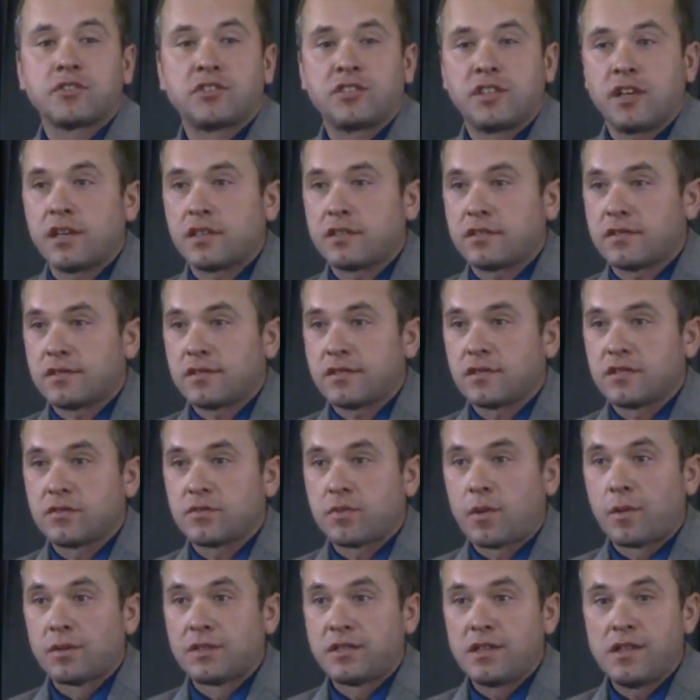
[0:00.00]
6 is
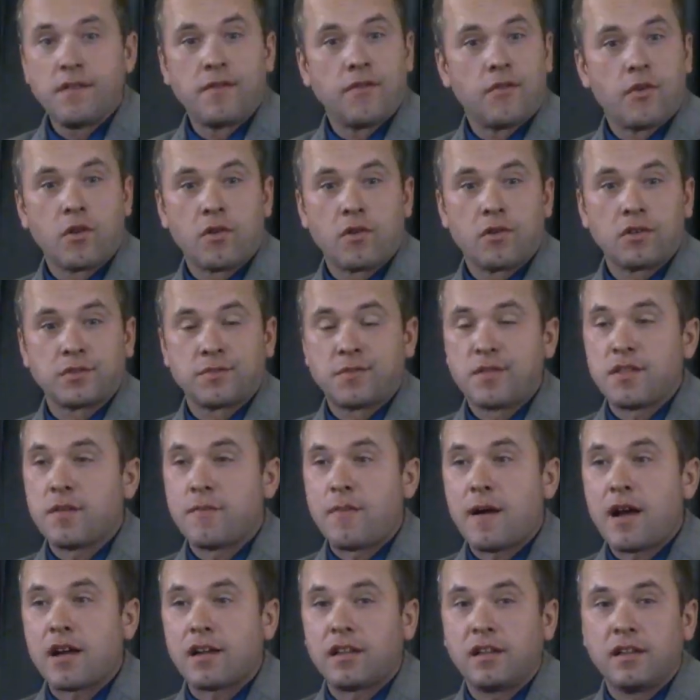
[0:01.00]
where we see the 4 horsemen of the
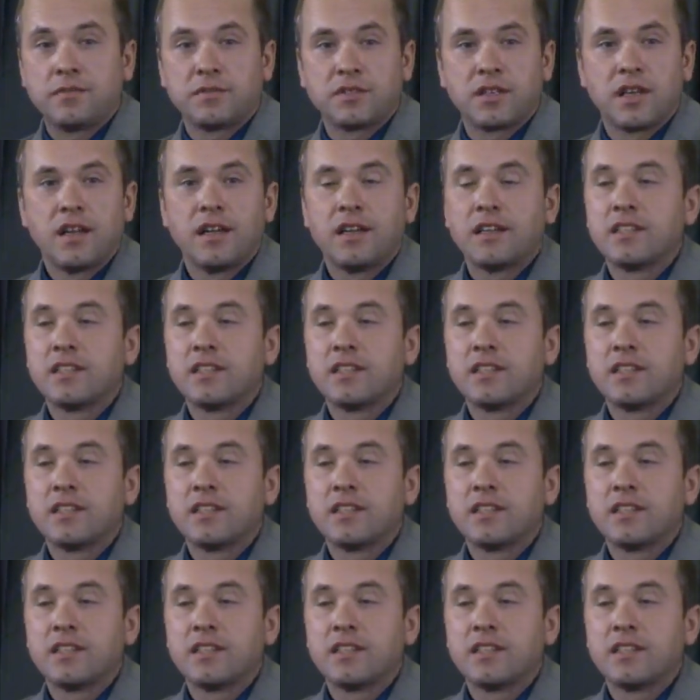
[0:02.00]
apocalypse.